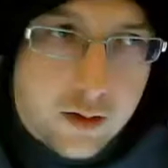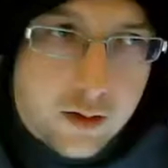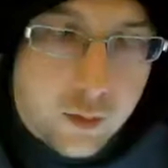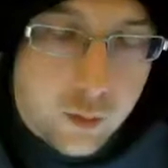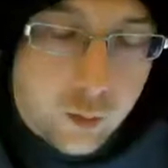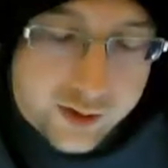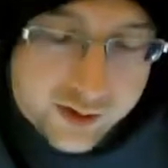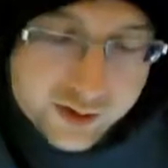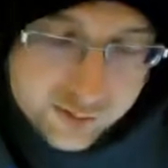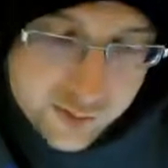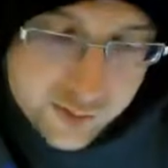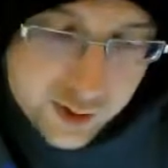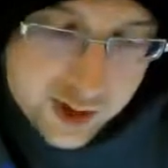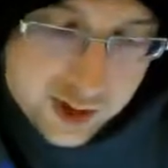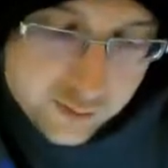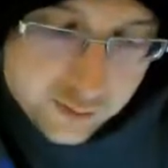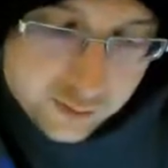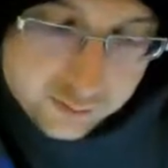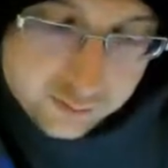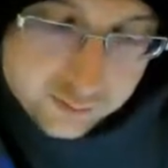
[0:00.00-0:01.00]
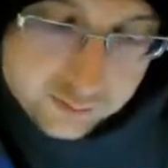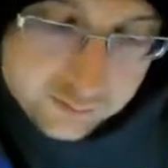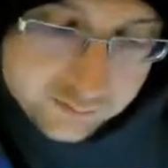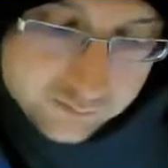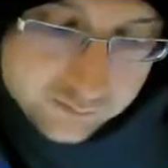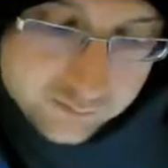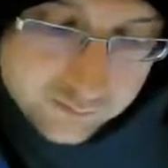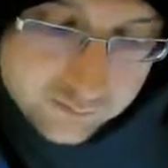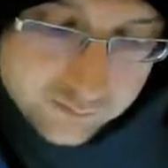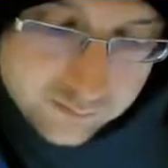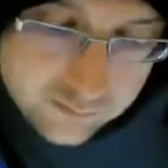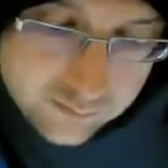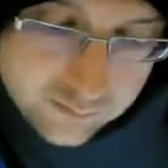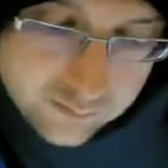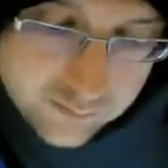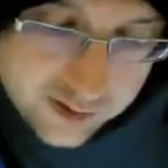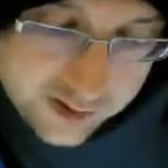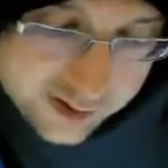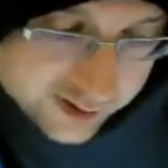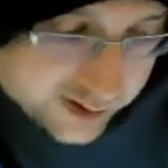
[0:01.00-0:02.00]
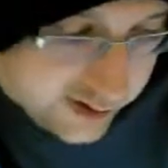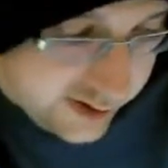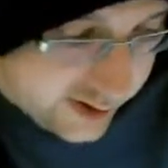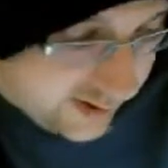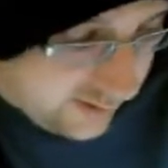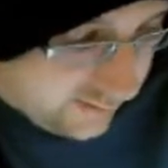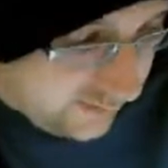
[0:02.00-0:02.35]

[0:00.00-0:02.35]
Which is pretty cool, actually.